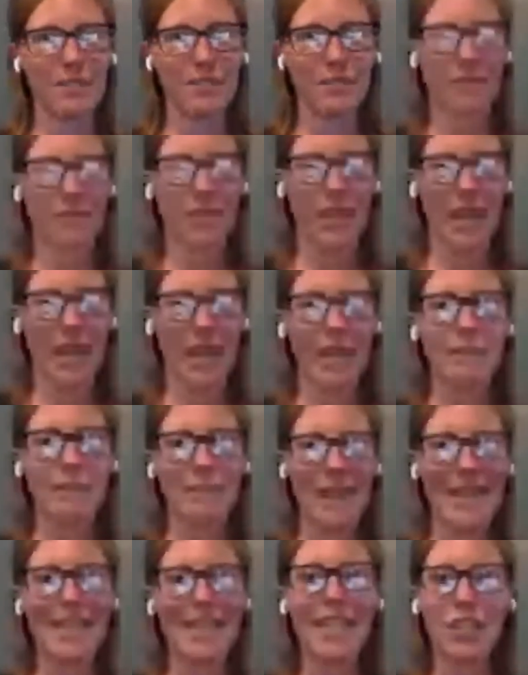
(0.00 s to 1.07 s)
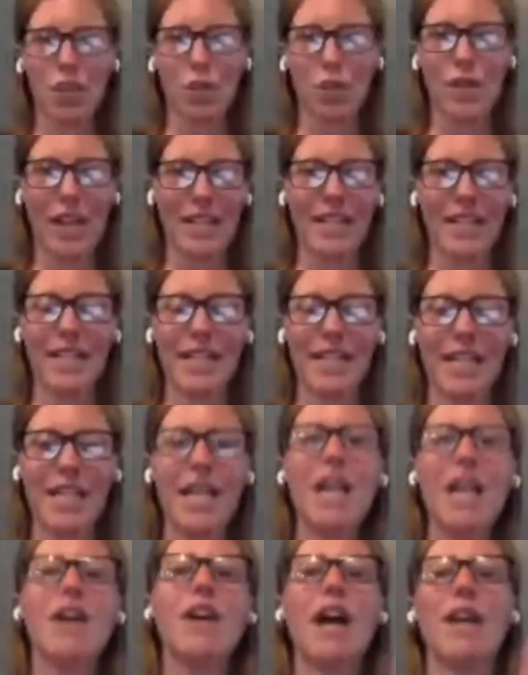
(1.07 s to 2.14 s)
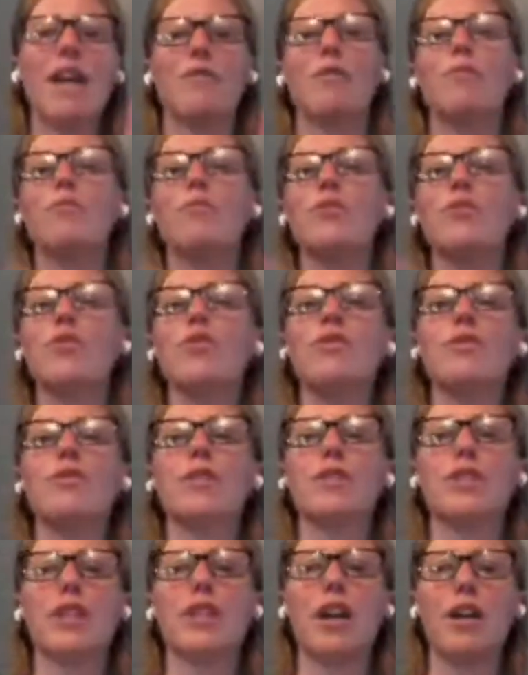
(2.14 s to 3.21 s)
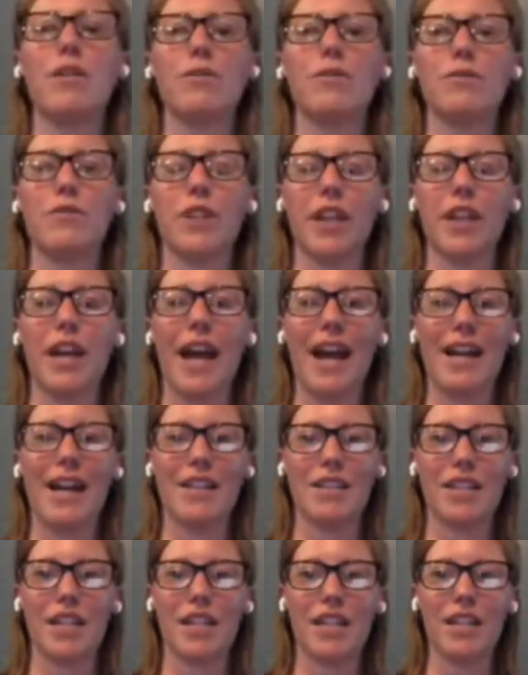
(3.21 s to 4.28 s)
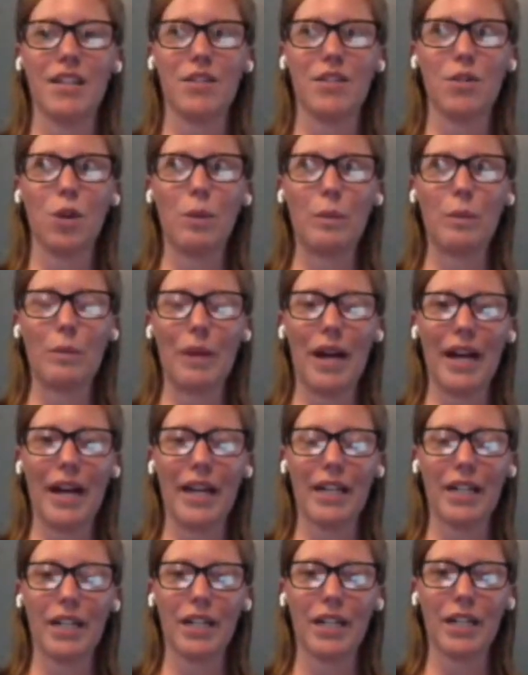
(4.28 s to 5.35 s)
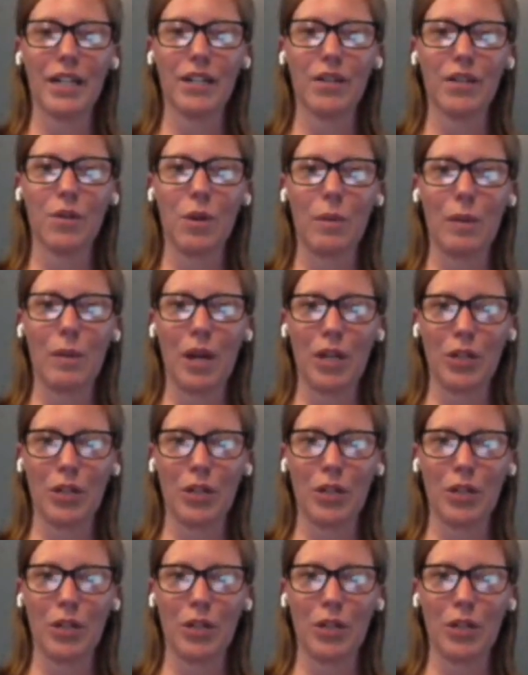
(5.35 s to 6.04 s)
Okay, make it its own entity and remove yourself as the sole proprietor or partnership